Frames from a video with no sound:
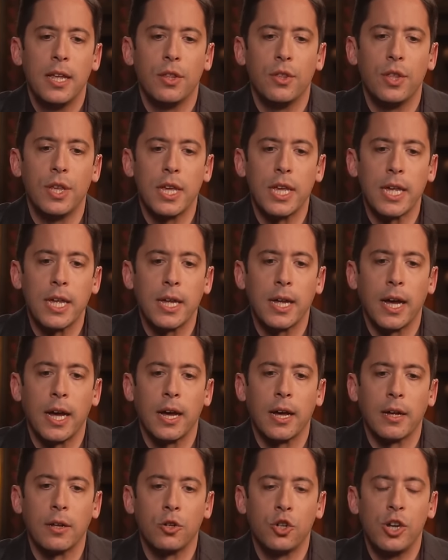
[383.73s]
the
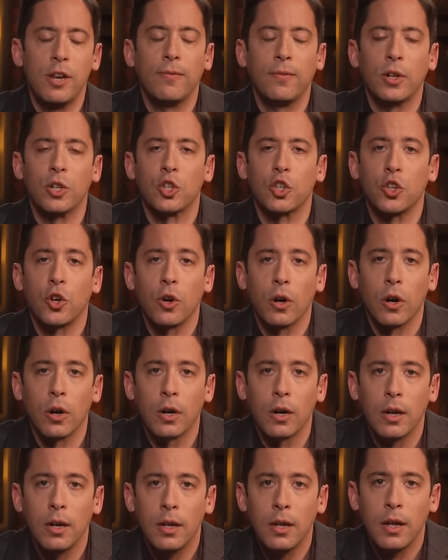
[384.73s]
uh, chief
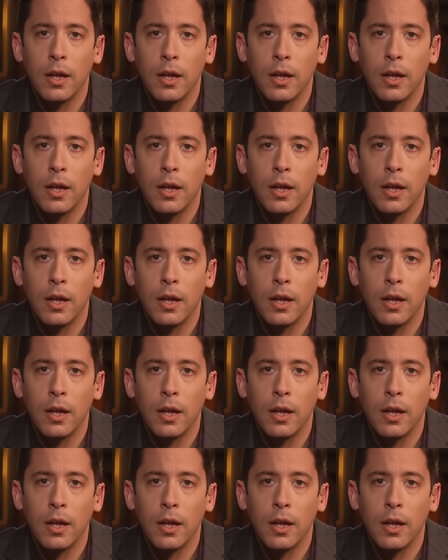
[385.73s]
concern